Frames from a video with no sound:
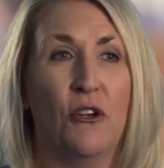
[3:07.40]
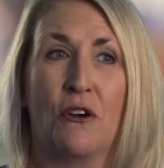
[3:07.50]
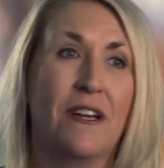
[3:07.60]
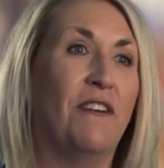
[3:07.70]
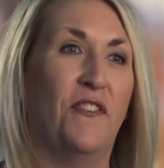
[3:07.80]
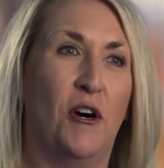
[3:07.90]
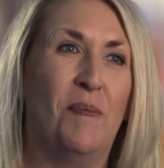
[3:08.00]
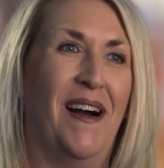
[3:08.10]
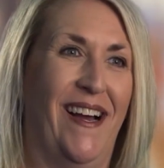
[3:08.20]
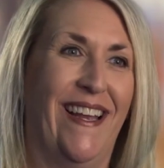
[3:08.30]
you're going to fall
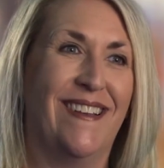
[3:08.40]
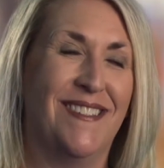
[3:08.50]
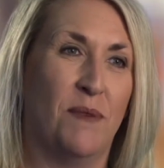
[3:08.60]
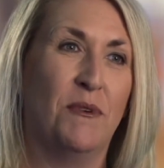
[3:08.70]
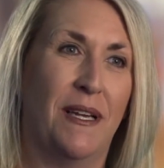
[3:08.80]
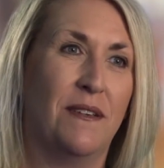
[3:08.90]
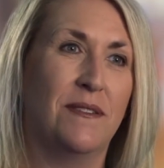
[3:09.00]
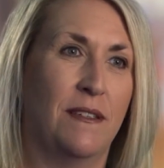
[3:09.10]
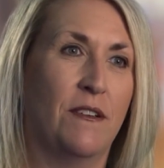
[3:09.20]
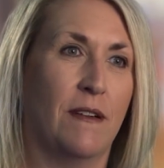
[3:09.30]
behind. Someone
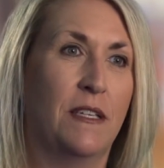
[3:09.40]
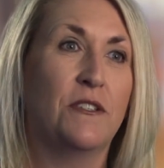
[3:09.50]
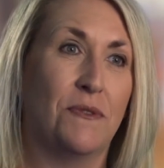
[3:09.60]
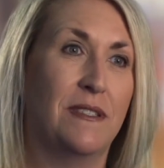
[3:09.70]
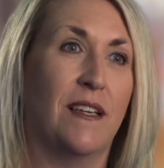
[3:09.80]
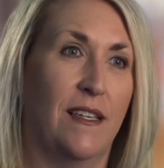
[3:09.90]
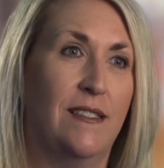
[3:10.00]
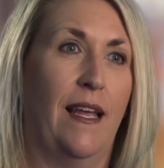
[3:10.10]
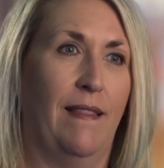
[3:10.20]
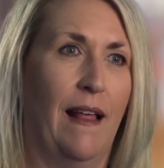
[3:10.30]
else in your industry is going to
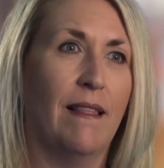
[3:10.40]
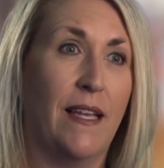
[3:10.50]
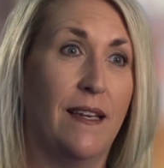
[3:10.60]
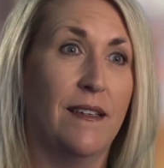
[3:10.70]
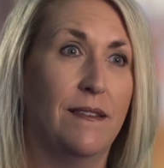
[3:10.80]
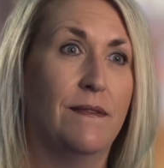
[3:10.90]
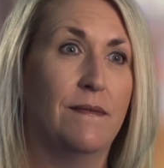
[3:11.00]
take that lead.